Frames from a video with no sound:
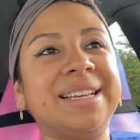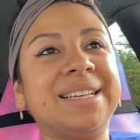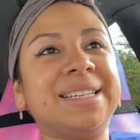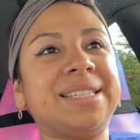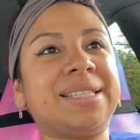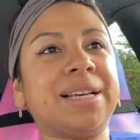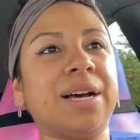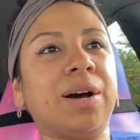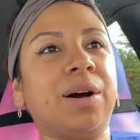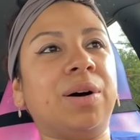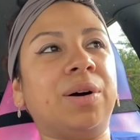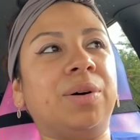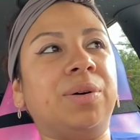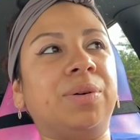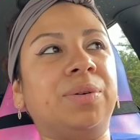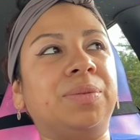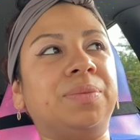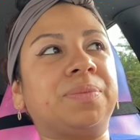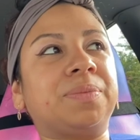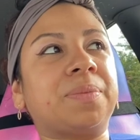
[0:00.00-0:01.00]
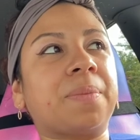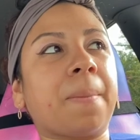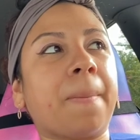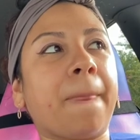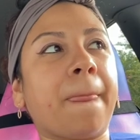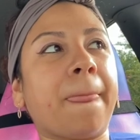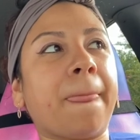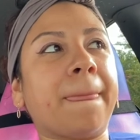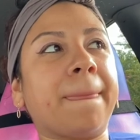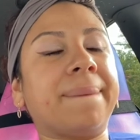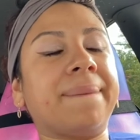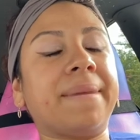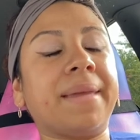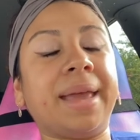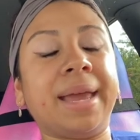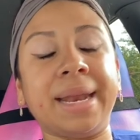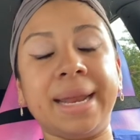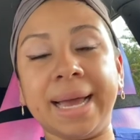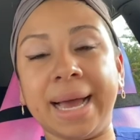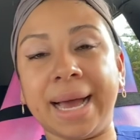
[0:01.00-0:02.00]
So,
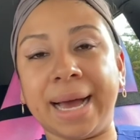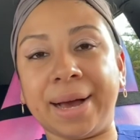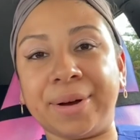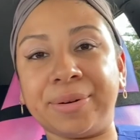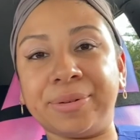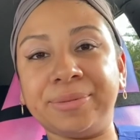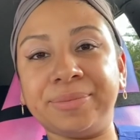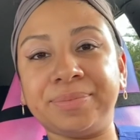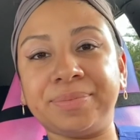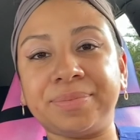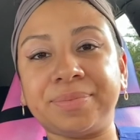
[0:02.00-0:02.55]
anyhow,